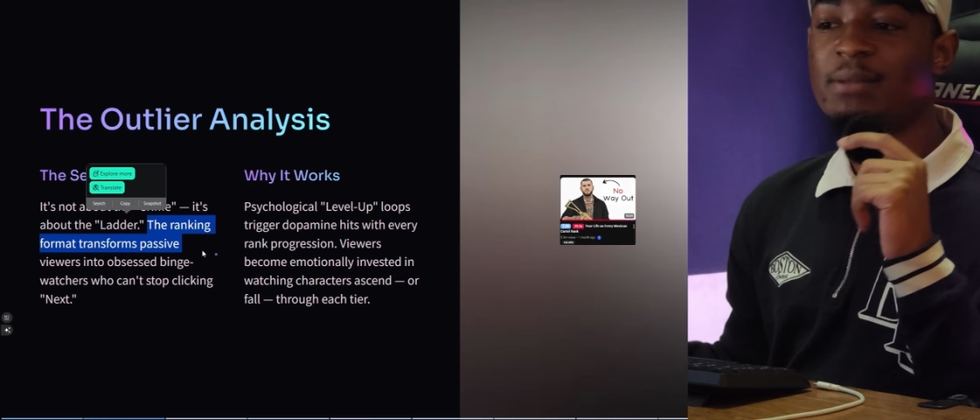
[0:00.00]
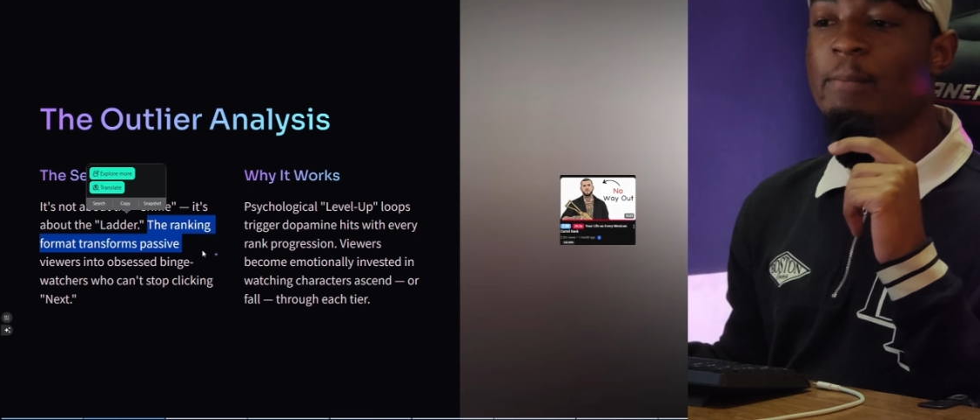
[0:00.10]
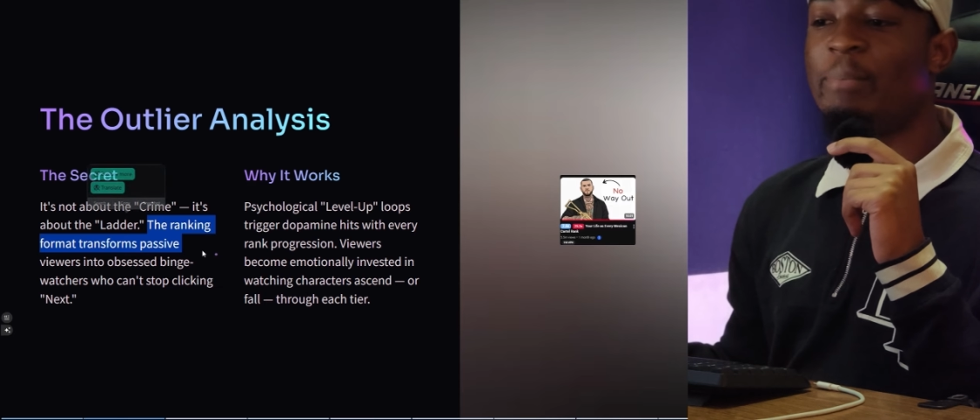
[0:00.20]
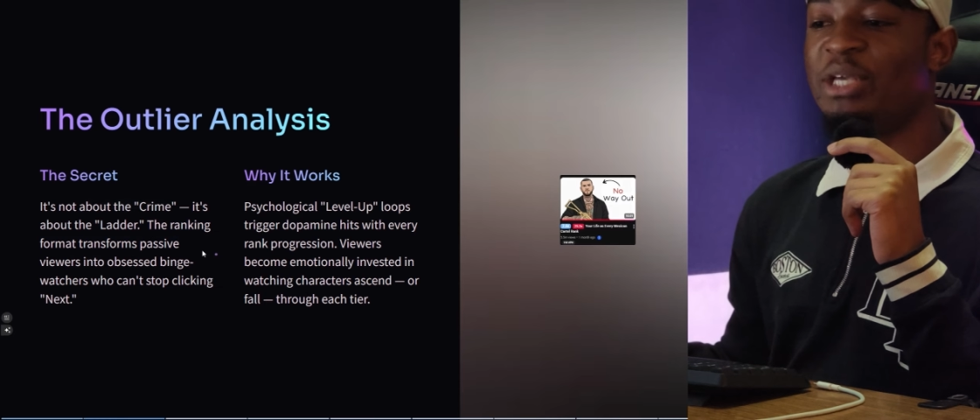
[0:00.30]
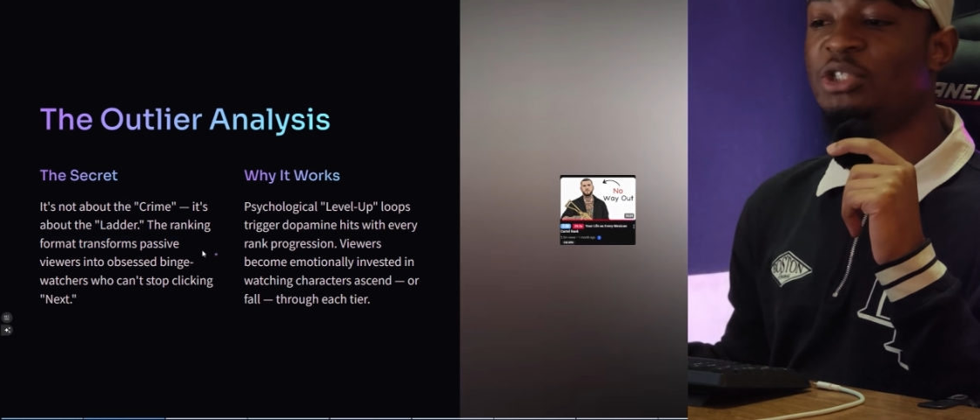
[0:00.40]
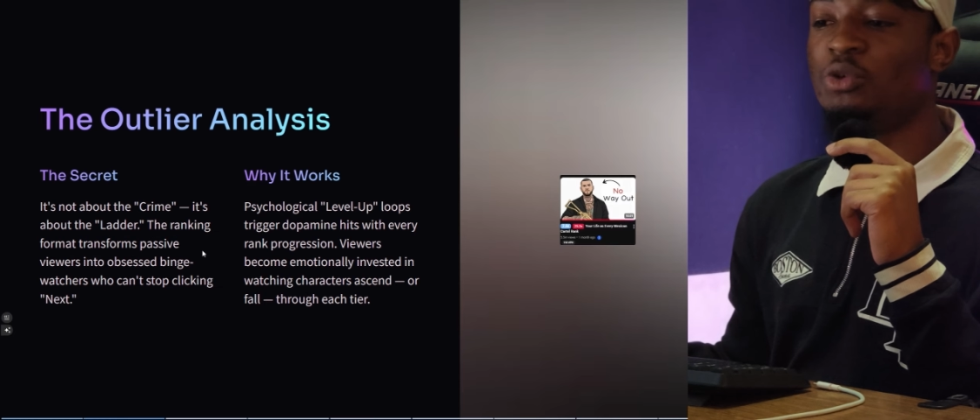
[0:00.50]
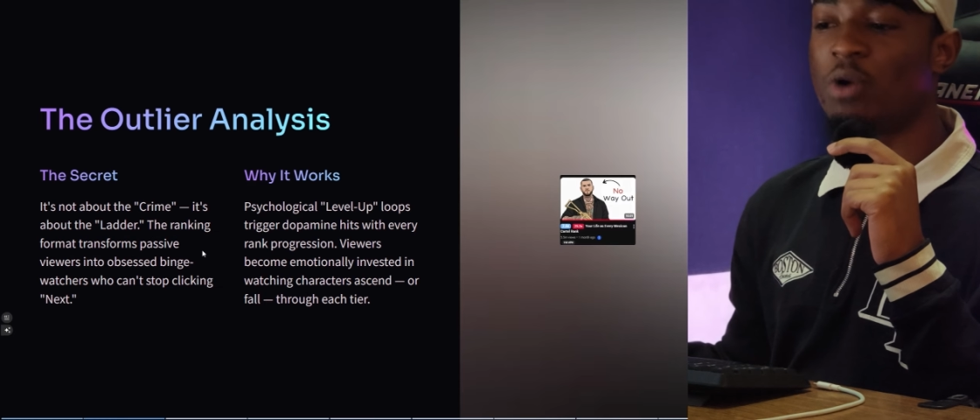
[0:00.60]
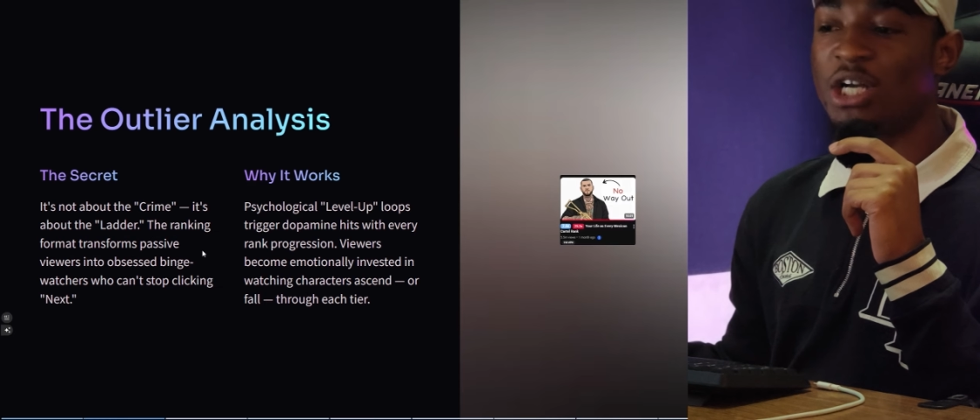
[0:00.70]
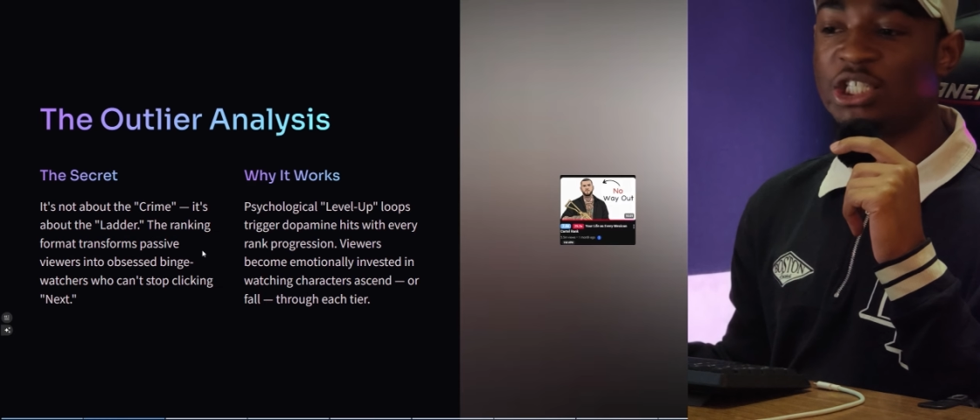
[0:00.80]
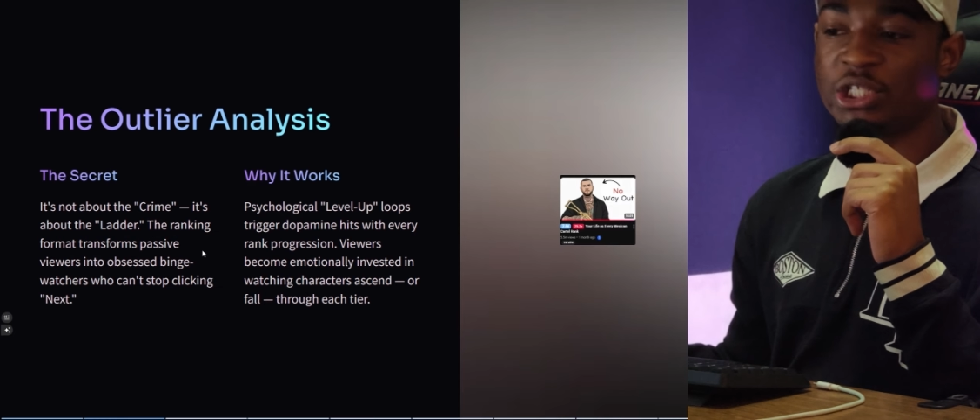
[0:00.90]
binge
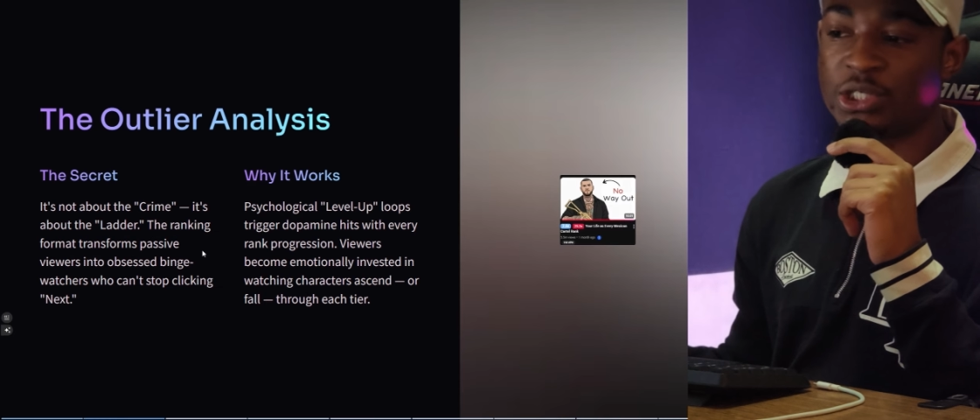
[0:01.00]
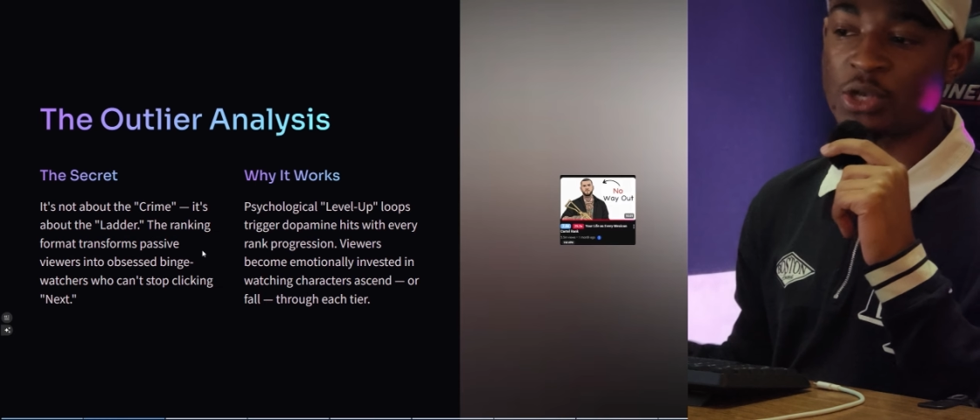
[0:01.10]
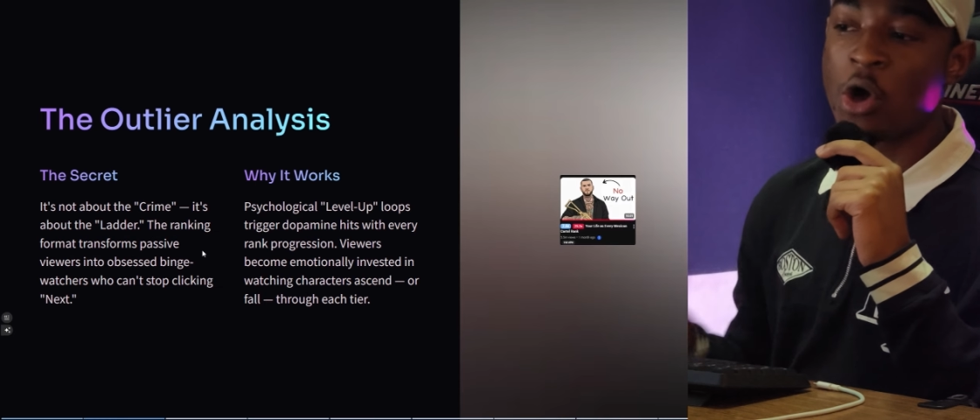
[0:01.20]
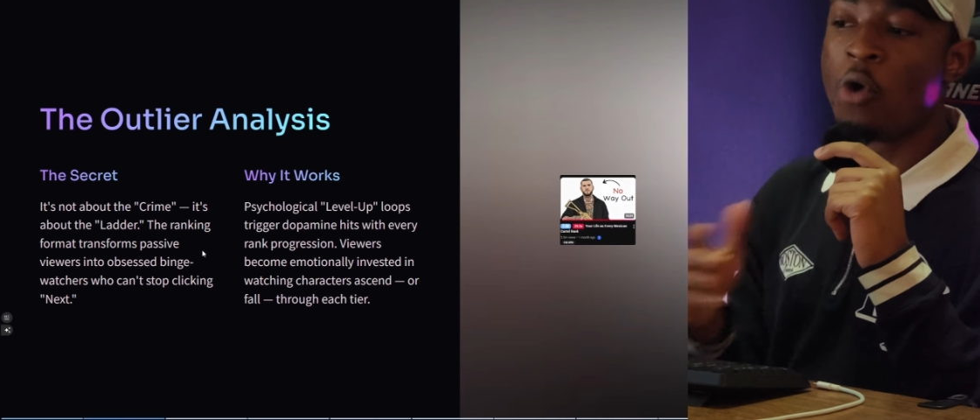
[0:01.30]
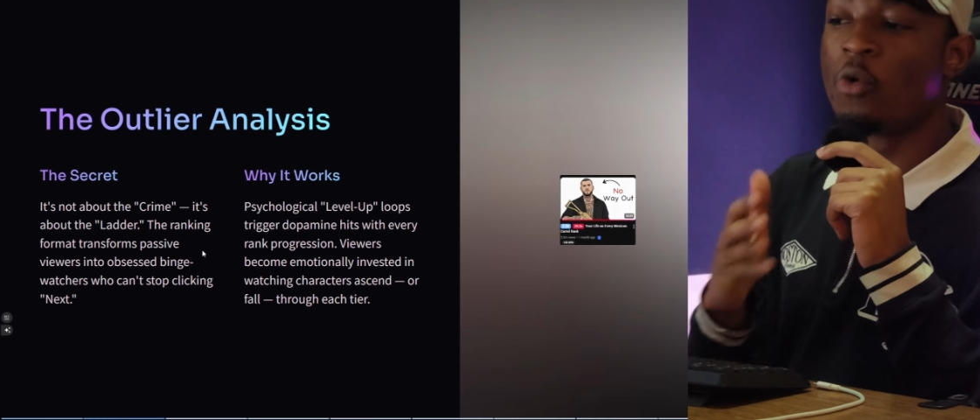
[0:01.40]
watchers who